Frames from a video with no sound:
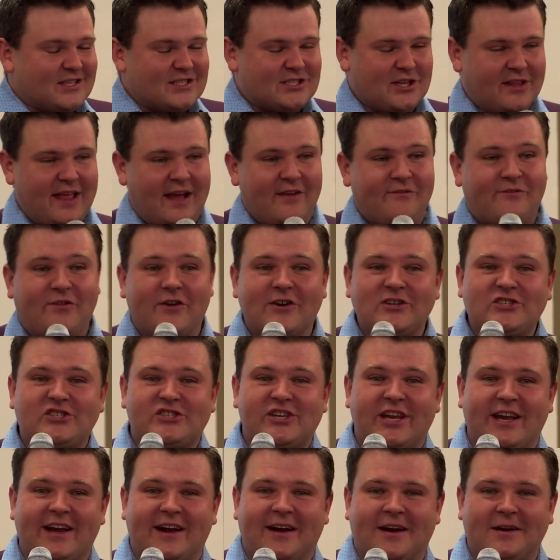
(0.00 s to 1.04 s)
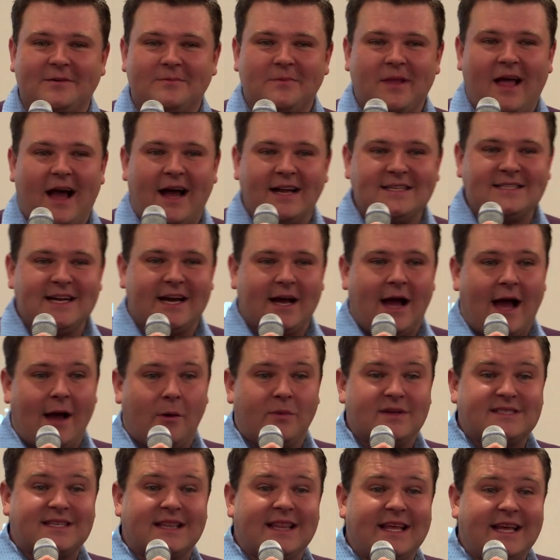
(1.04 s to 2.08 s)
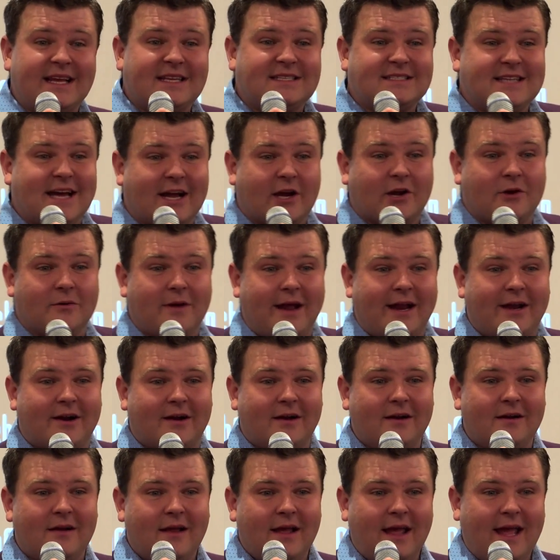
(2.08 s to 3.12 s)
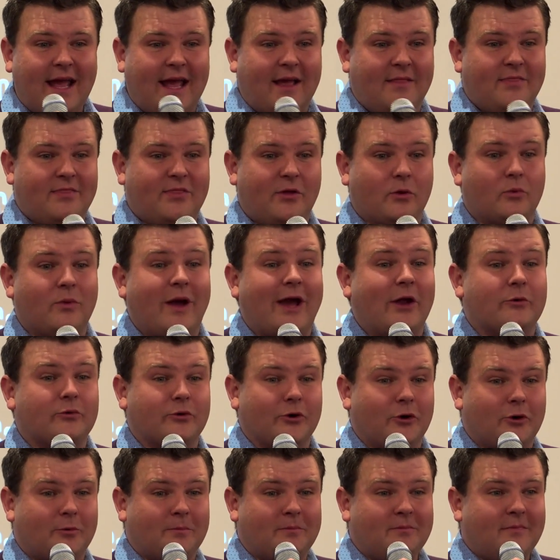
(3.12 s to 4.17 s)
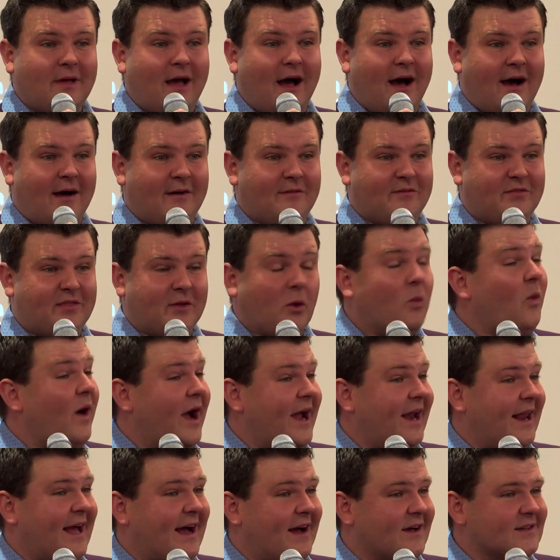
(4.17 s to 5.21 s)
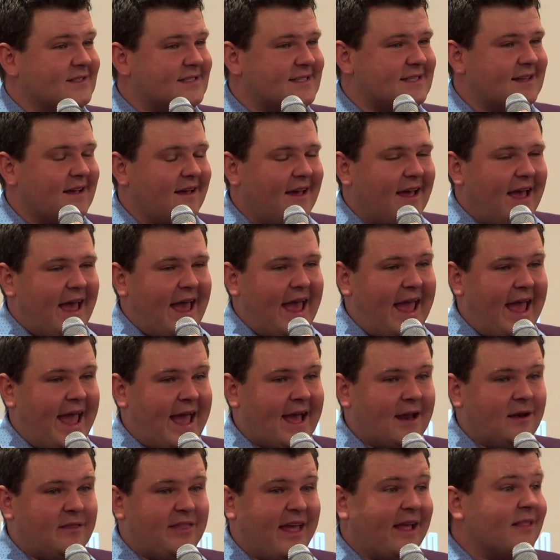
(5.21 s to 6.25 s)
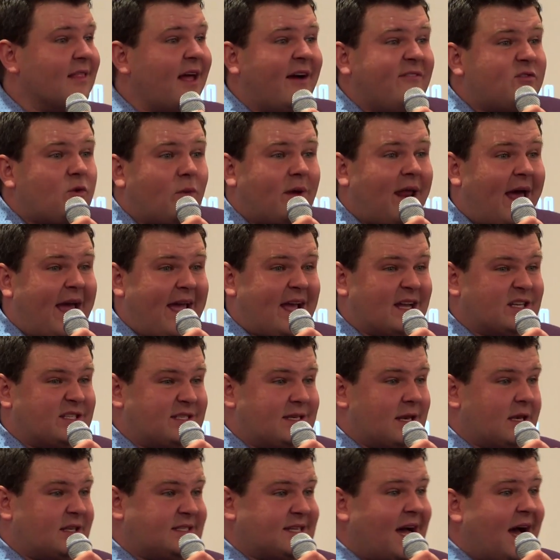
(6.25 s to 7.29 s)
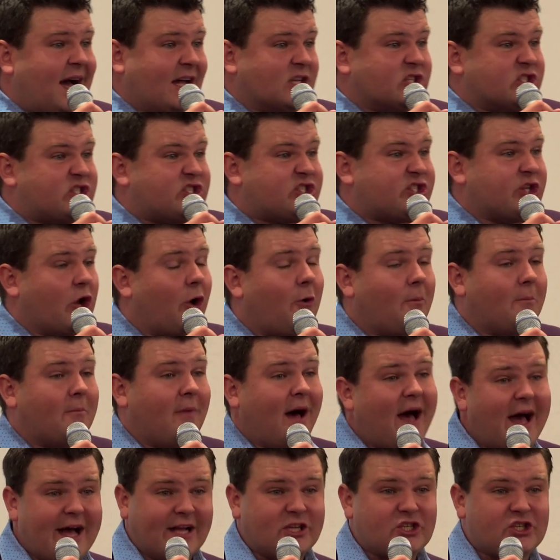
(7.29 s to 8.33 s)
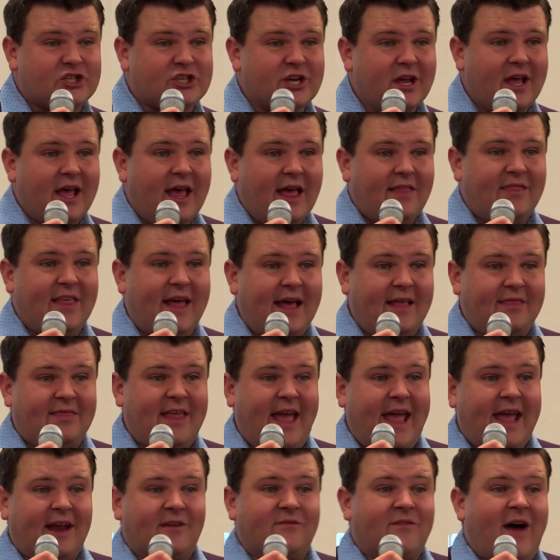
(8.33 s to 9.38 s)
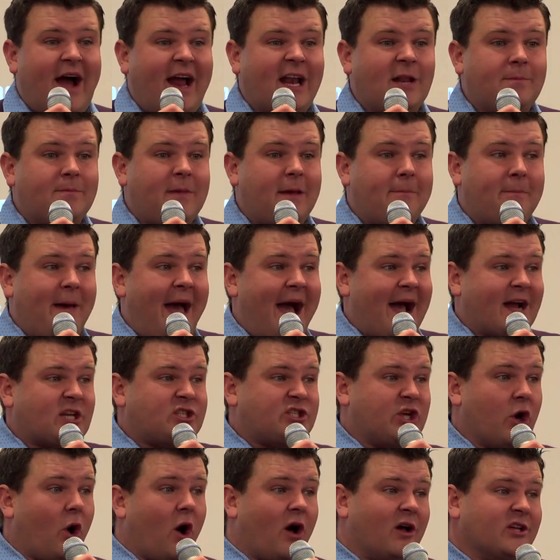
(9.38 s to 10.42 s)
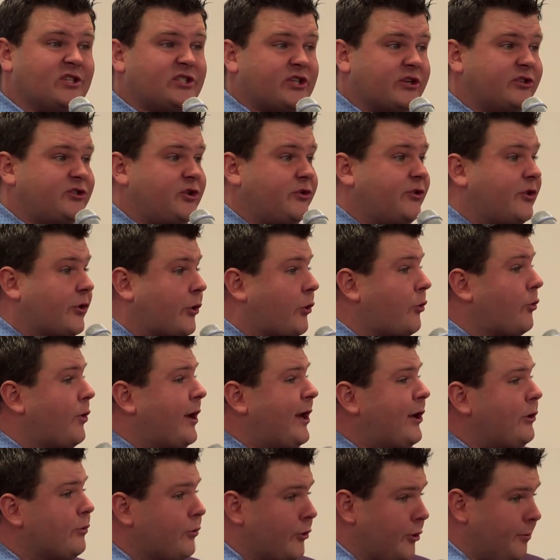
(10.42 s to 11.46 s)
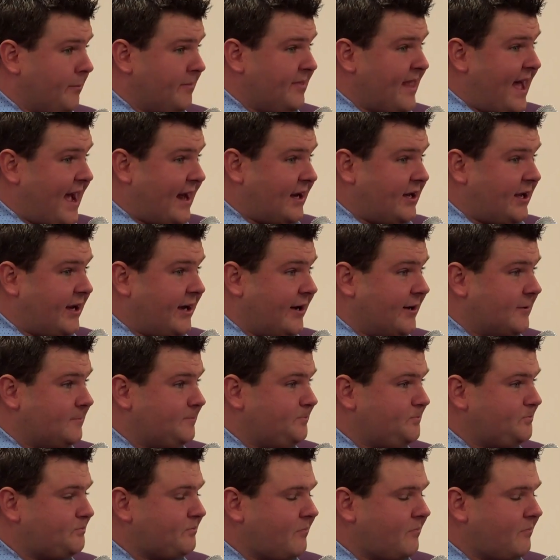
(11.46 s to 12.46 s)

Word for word: So that first year, I, de- I was lead decorator in the Red Room of the White House, and they loved what I had done so much that they invited me back to also do the Green Room that year.